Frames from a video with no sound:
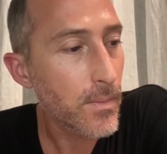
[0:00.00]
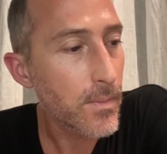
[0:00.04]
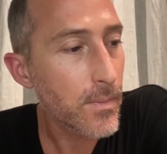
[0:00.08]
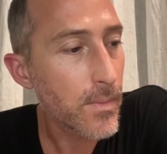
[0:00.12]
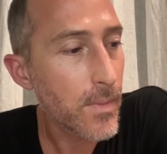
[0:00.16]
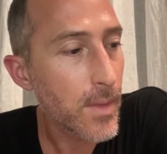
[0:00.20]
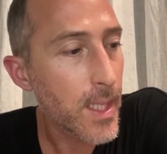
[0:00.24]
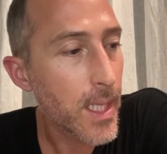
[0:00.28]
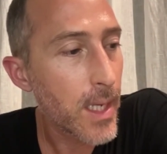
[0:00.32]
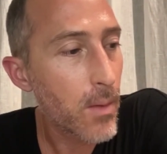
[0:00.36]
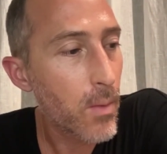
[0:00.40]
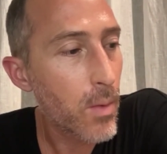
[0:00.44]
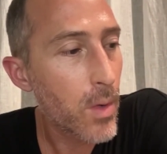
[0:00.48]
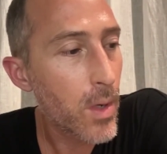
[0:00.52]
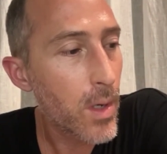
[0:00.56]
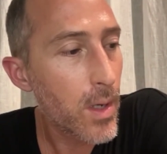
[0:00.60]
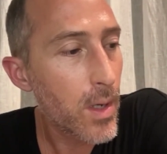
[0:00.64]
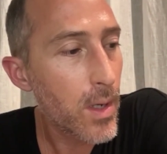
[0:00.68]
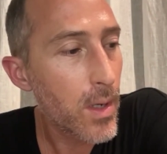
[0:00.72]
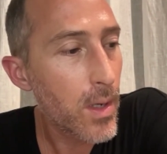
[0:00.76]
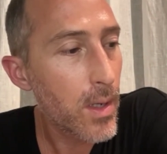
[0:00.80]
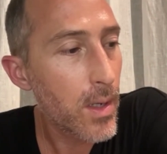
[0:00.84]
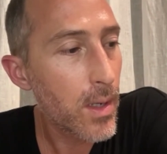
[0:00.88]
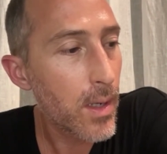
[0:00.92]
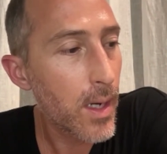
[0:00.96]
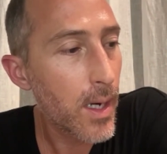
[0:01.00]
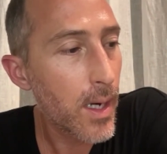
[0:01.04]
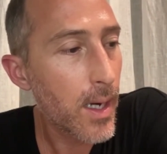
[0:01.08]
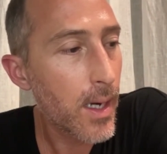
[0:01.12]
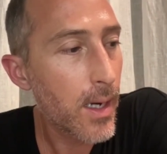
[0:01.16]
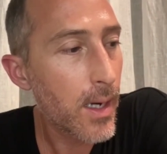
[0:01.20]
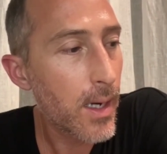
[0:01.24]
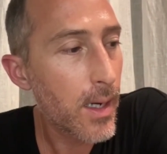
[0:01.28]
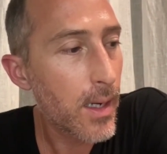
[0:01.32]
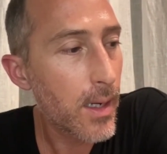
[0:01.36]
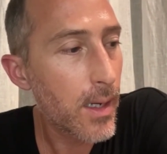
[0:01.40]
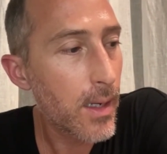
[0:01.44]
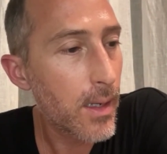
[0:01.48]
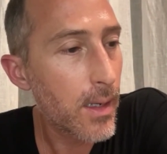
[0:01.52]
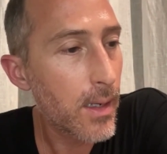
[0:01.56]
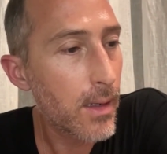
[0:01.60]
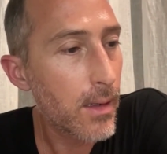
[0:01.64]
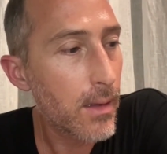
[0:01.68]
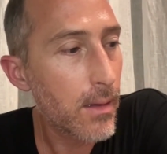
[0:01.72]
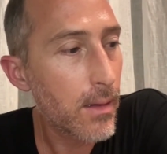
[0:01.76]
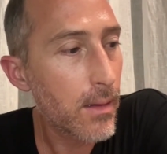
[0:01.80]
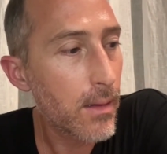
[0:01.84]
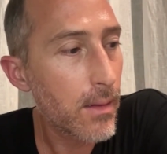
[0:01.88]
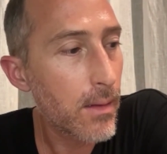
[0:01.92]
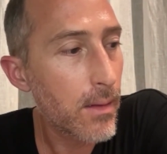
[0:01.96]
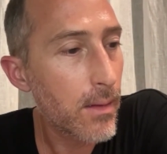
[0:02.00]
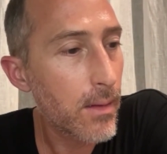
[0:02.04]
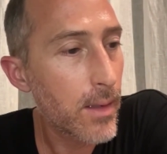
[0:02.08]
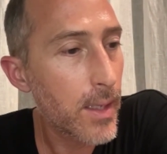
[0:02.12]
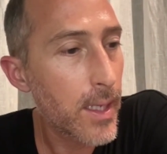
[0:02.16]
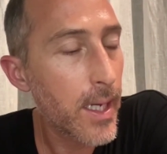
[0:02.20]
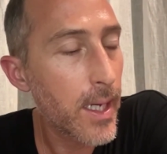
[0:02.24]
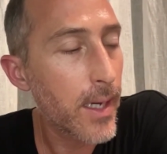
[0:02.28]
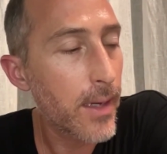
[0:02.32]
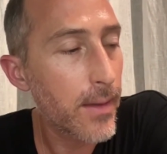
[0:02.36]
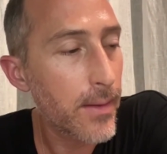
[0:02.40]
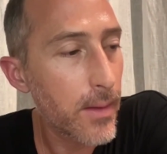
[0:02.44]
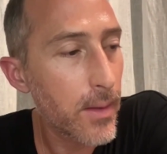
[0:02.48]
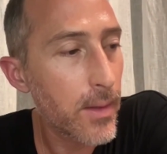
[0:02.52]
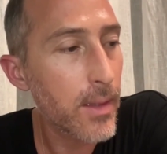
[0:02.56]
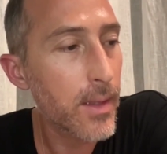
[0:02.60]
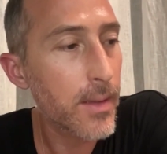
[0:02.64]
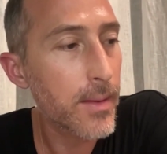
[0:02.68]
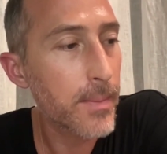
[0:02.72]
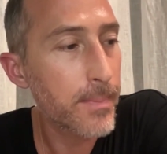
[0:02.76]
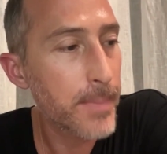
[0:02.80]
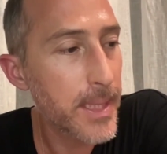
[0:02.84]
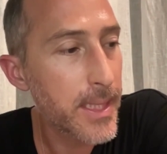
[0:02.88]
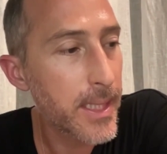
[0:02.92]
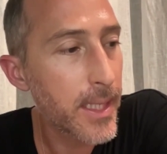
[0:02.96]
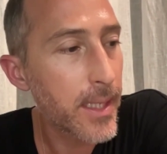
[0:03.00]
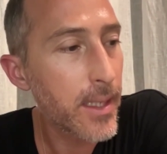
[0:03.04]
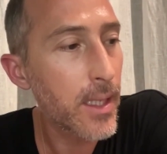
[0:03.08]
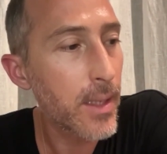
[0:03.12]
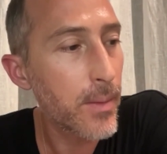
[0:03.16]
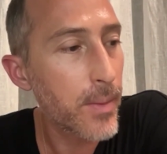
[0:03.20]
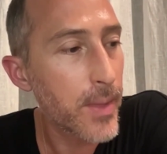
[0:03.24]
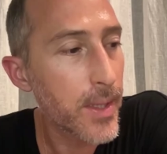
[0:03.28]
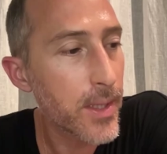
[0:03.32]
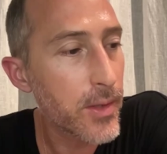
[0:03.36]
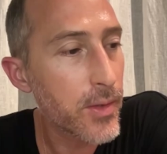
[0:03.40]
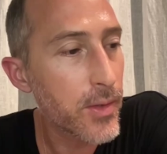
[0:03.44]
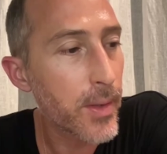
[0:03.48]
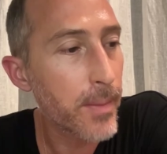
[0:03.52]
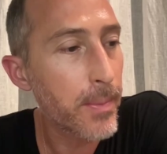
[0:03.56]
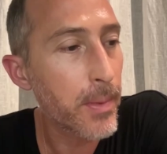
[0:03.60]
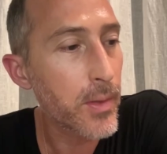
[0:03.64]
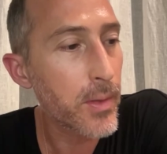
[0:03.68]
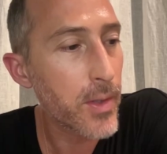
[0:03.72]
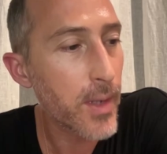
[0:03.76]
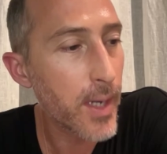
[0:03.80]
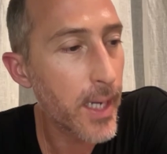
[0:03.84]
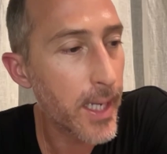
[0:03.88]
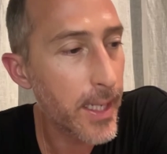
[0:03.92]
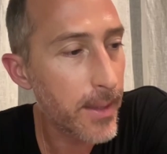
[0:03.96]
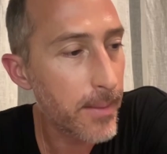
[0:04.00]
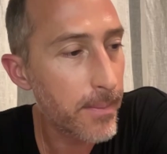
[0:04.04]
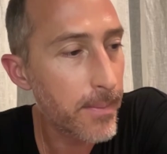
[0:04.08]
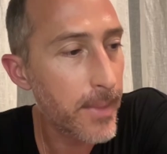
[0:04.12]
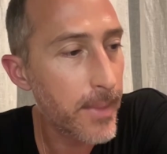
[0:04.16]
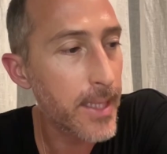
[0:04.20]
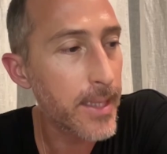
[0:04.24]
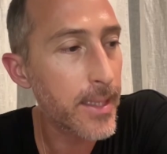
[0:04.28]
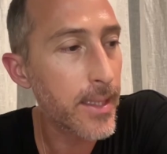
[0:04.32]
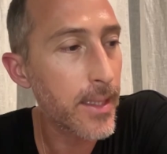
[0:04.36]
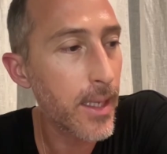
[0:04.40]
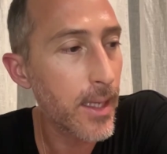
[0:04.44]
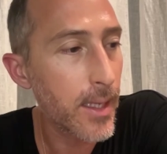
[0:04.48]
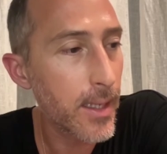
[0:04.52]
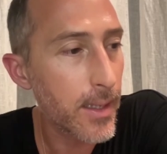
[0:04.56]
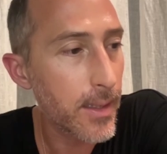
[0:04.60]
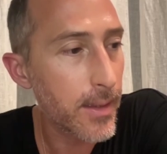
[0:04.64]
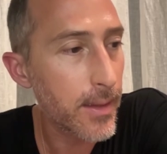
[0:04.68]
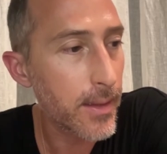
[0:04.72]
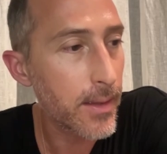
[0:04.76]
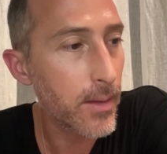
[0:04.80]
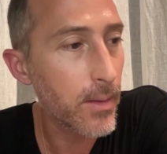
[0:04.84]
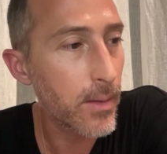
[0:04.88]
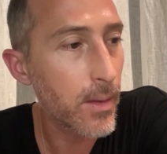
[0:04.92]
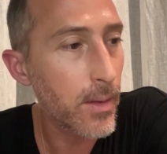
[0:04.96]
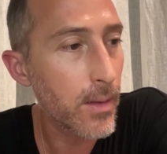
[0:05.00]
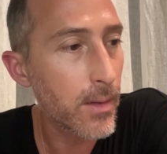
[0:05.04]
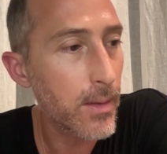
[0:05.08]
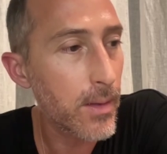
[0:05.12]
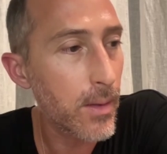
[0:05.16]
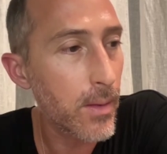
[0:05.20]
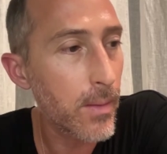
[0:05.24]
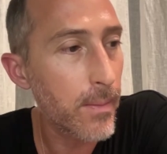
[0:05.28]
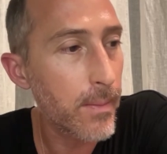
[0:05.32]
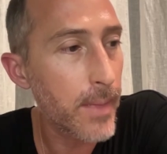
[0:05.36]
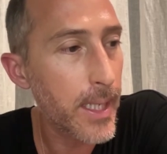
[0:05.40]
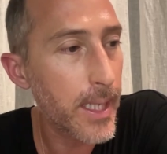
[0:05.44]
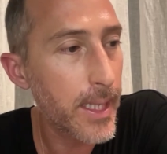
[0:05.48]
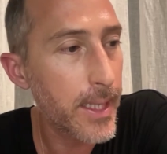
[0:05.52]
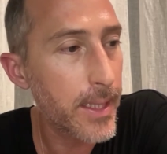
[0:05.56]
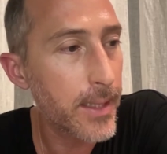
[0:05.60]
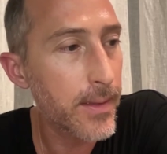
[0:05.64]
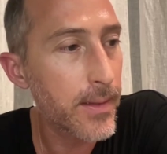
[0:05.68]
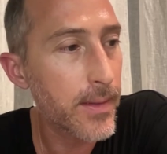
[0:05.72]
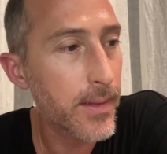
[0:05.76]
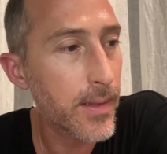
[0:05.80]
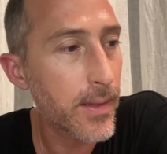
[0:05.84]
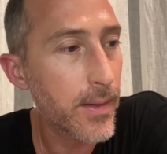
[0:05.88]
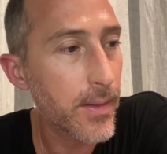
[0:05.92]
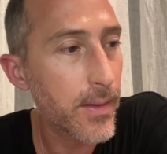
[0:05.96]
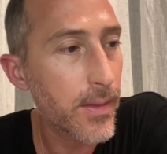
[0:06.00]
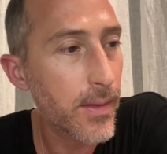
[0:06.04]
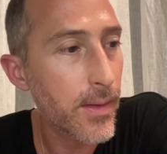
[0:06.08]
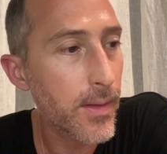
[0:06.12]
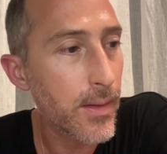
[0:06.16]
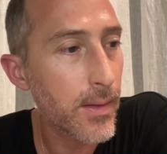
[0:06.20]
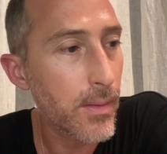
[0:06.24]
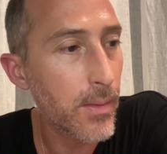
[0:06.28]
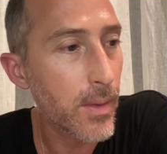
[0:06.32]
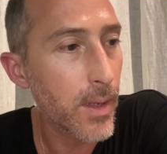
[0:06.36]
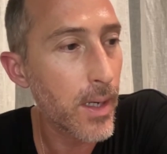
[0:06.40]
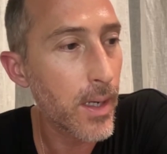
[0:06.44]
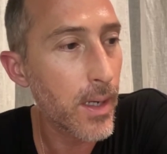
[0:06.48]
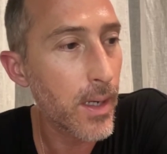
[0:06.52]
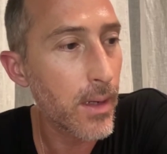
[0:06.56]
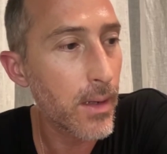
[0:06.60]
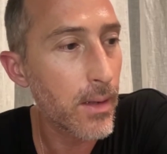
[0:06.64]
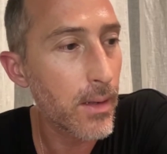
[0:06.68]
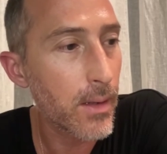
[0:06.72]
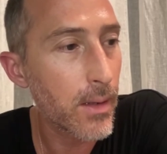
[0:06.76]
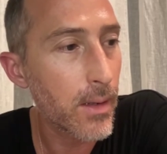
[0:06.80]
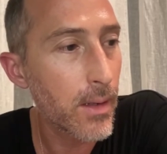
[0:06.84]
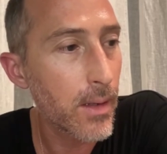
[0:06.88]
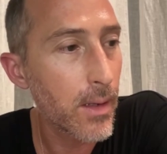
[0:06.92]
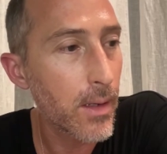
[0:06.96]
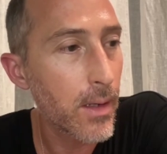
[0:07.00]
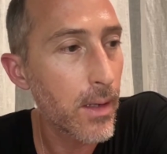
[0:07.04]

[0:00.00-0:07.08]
there were yeah, particularly with the triple trident mandala, there were many instances where,